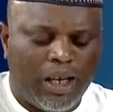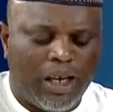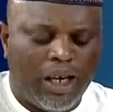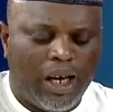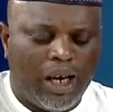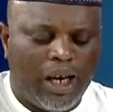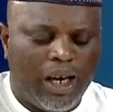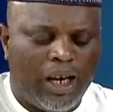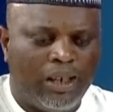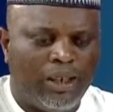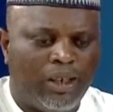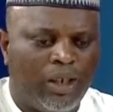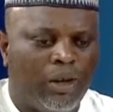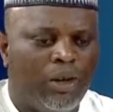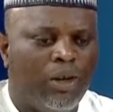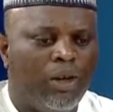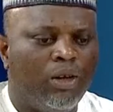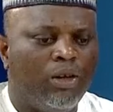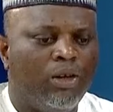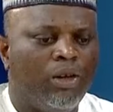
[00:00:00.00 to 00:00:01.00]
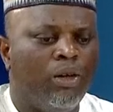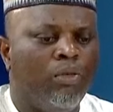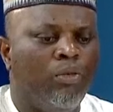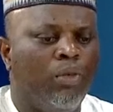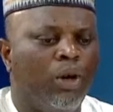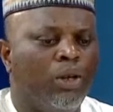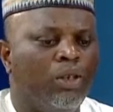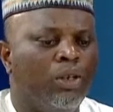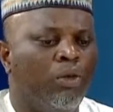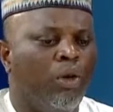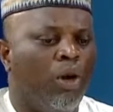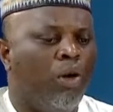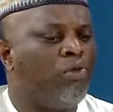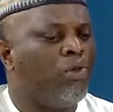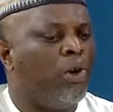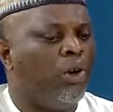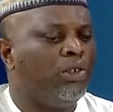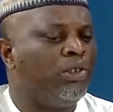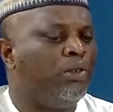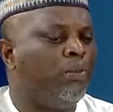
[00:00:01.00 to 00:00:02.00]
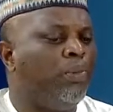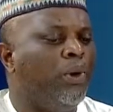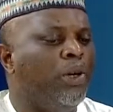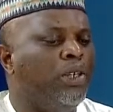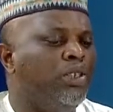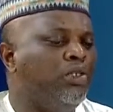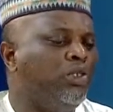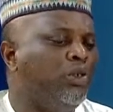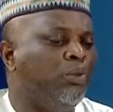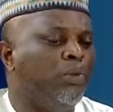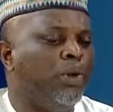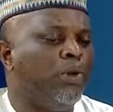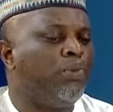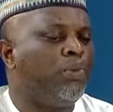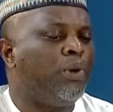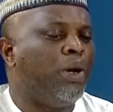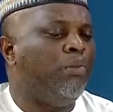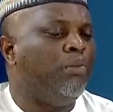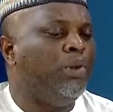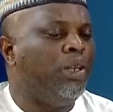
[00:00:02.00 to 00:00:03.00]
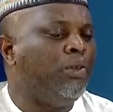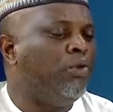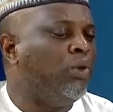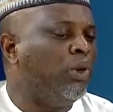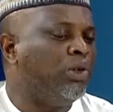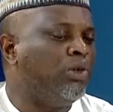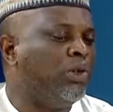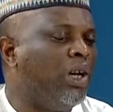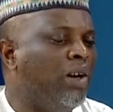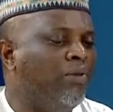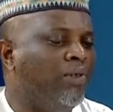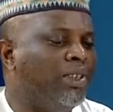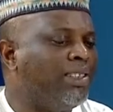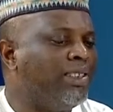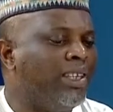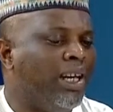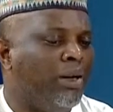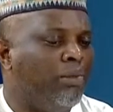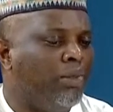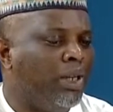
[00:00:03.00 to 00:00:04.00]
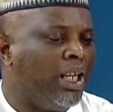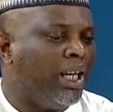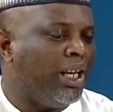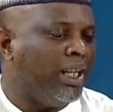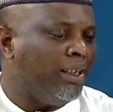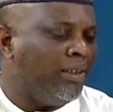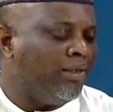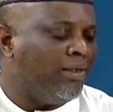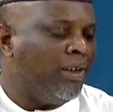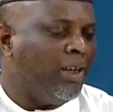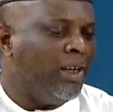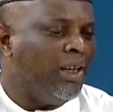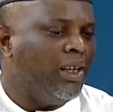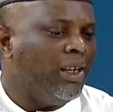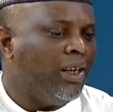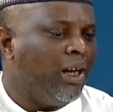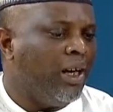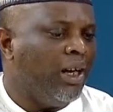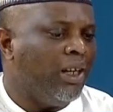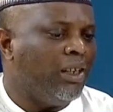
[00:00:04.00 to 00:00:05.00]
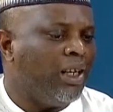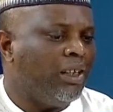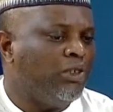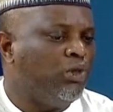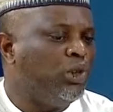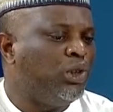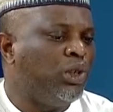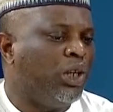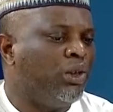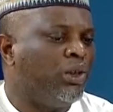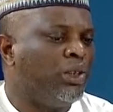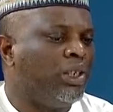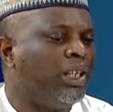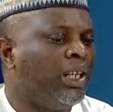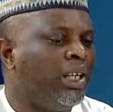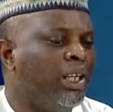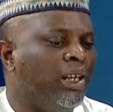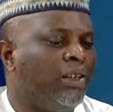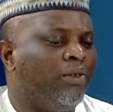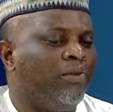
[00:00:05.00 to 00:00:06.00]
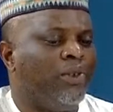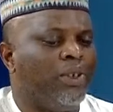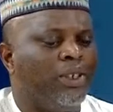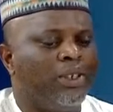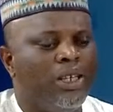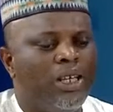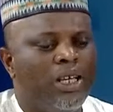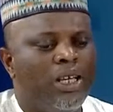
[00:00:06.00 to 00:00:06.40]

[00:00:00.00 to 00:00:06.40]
But of course, the point is you may probably want to have a timeline at which you're going to get out of it.